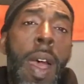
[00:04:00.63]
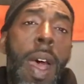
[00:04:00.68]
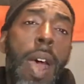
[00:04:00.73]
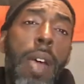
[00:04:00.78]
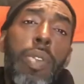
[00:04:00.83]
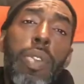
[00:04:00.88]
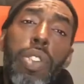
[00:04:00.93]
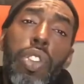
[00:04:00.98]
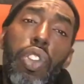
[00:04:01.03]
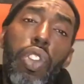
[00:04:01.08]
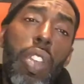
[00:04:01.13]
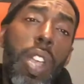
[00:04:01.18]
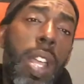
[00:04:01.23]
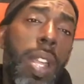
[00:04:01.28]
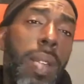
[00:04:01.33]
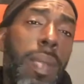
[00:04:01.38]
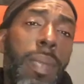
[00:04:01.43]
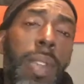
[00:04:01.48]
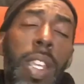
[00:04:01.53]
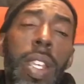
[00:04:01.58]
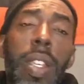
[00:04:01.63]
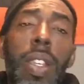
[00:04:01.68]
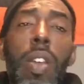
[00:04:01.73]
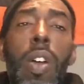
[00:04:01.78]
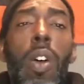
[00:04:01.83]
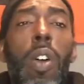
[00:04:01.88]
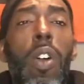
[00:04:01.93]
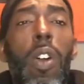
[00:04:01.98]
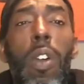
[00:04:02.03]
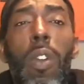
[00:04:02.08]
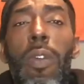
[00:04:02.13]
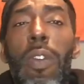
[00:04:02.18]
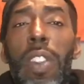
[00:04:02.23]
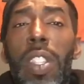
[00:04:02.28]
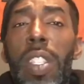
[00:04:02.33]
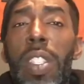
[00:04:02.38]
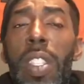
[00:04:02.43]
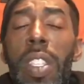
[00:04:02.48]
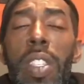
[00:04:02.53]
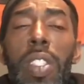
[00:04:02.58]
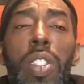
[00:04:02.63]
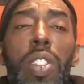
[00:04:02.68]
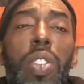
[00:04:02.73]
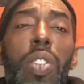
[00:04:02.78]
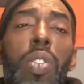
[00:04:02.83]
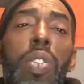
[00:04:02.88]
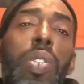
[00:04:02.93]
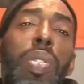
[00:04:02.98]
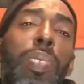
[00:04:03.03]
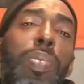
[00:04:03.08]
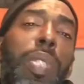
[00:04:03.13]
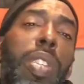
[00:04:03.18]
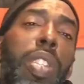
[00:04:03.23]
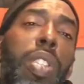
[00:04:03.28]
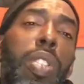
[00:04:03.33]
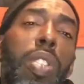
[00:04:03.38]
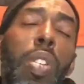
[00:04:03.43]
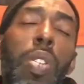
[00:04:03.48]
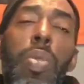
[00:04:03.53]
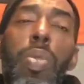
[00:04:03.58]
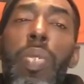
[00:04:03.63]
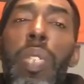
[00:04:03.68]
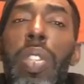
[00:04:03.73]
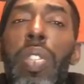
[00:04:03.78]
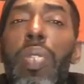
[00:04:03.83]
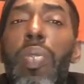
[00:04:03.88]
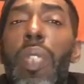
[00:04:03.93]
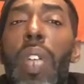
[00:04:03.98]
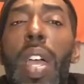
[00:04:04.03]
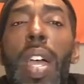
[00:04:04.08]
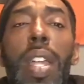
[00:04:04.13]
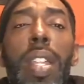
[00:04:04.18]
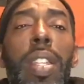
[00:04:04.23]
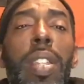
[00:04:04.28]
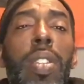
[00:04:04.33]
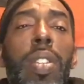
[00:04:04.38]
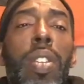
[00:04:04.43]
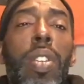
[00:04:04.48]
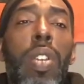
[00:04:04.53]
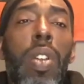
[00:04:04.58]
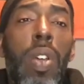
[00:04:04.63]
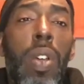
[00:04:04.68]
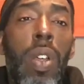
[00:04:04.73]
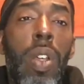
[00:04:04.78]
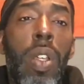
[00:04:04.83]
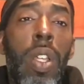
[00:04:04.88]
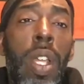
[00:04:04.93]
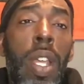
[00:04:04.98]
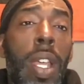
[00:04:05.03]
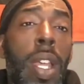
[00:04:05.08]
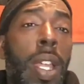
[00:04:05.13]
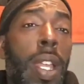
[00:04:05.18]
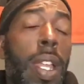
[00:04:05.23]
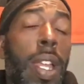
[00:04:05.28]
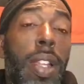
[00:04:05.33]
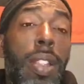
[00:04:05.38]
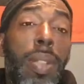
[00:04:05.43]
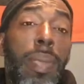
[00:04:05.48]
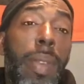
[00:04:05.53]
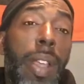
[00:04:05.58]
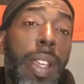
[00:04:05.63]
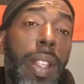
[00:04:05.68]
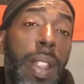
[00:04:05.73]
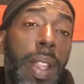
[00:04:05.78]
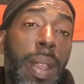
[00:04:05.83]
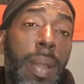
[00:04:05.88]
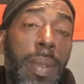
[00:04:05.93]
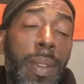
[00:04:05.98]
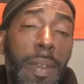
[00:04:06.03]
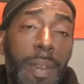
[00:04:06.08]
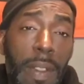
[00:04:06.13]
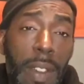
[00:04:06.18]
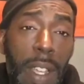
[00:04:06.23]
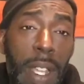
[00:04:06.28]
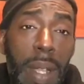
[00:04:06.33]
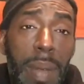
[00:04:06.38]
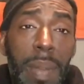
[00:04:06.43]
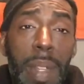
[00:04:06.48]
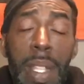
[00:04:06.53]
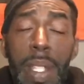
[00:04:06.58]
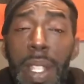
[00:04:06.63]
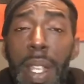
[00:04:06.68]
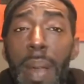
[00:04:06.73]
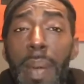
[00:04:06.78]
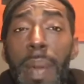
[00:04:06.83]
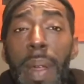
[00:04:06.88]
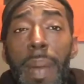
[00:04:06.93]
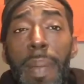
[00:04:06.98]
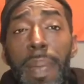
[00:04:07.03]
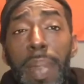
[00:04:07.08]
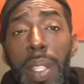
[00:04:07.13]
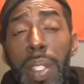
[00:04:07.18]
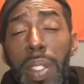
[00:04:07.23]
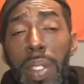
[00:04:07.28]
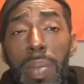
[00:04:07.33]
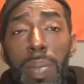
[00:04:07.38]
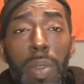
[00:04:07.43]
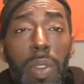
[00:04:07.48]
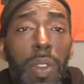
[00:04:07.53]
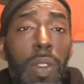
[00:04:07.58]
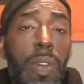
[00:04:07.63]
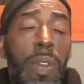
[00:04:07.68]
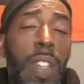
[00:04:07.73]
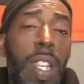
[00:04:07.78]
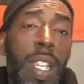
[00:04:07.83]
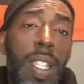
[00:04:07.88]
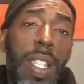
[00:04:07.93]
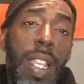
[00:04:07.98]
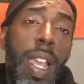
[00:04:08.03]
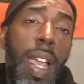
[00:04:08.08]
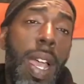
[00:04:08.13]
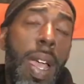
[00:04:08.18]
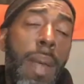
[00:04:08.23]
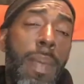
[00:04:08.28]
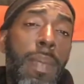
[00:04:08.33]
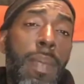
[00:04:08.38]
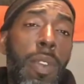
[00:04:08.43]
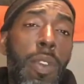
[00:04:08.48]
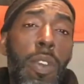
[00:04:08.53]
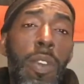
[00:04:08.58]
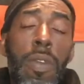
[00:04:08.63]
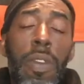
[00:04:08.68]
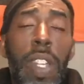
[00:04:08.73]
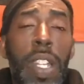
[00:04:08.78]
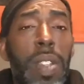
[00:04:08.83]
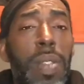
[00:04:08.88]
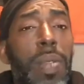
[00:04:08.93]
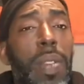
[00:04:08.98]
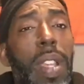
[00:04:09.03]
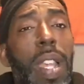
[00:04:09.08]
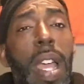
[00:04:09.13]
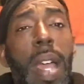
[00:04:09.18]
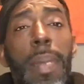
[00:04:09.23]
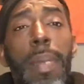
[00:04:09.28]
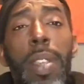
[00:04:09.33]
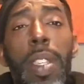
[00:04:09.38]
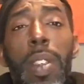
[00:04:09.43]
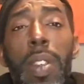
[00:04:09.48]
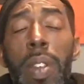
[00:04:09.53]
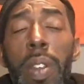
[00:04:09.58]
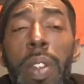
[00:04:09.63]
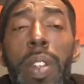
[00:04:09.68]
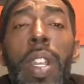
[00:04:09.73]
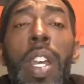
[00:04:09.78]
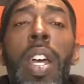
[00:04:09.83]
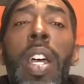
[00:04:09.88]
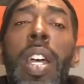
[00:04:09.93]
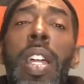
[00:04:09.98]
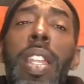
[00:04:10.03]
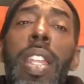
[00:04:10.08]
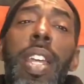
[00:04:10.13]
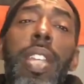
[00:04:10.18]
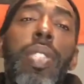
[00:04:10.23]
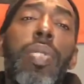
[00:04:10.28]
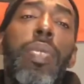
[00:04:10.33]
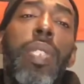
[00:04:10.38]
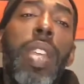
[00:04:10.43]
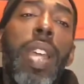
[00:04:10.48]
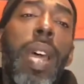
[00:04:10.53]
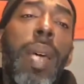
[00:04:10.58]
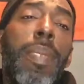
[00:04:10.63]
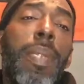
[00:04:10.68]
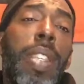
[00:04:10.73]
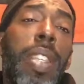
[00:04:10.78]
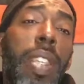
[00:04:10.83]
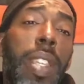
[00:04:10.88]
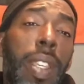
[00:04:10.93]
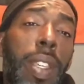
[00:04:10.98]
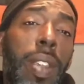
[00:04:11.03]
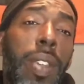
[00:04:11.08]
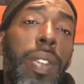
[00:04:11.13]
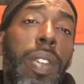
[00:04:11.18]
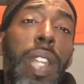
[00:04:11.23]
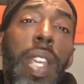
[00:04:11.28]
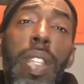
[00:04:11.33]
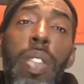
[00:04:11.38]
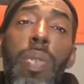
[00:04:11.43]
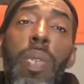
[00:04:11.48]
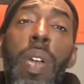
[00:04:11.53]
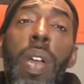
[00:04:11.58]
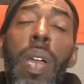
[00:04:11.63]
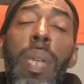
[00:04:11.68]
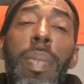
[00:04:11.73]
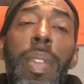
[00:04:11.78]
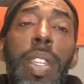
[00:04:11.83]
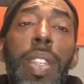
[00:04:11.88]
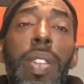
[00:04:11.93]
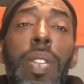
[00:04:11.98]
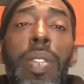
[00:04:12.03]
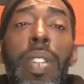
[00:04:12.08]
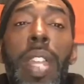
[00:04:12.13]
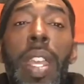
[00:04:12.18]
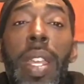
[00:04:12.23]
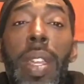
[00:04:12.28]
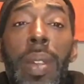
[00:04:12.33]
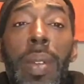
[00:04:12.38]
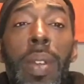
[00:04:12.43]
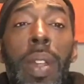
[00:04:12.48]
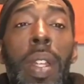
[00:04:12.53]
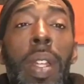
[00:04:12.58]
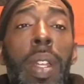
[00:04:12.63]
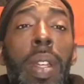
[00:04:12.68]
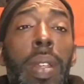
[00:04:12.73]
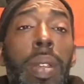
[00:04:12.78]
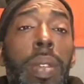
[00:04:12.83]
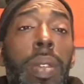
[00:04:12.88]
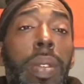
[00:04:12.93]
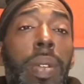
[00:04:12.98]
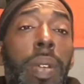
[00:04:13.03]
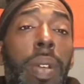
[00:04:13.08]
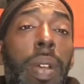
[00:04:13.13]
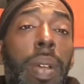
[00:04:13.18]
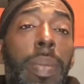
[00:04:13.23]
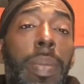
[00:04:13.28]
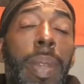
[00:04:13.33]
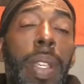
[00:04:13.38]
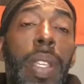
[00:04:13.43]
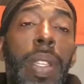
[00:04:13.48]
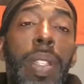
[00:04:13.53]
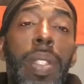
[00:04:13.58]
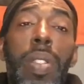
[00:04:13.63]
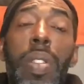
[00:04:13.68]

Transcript: I was trying to make all 15 songs be dope when you ride in the car. That's my claim to fame. That's how my beats move. That's how I move. That's what got me hooked. That's what got me here. That's why I'm here now. You know what I mean?